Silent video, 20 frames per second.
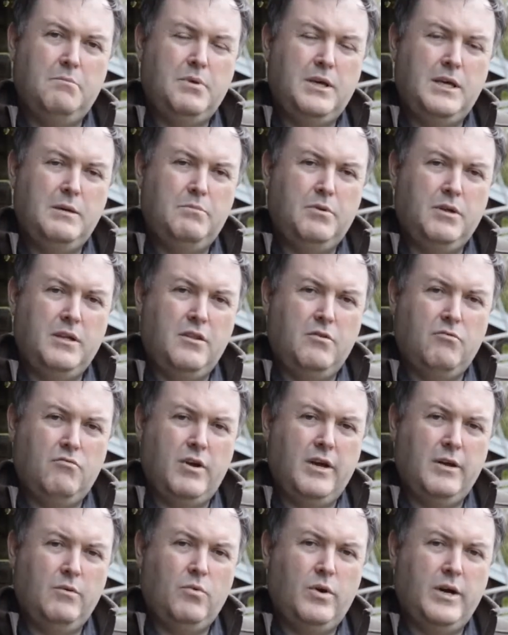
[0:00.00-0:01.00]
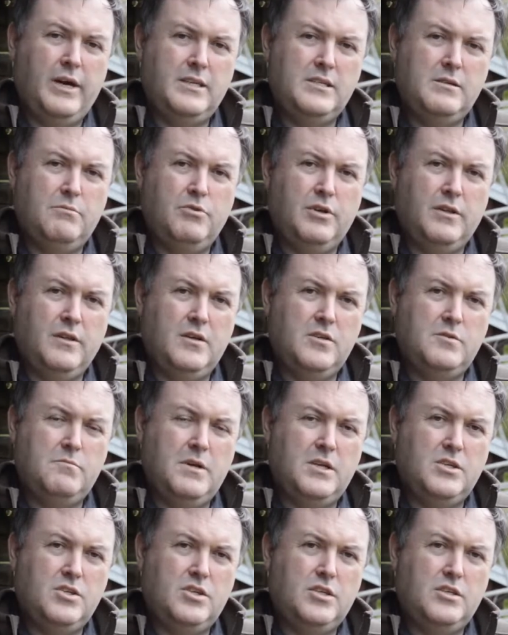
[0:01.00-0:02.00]
people in the right way to bring those
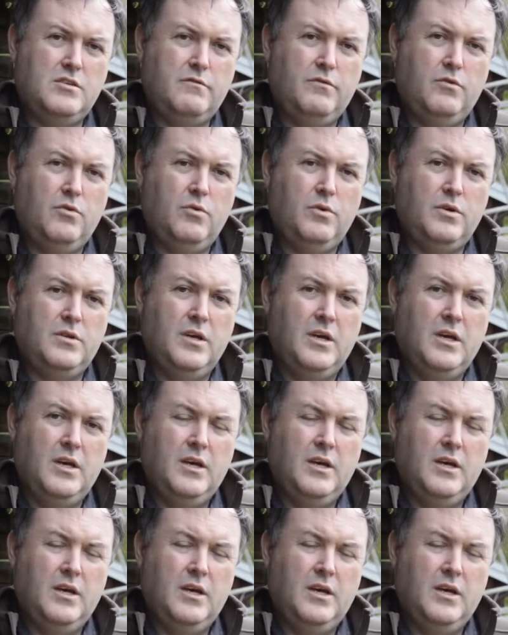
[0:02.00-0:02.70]
messages forward.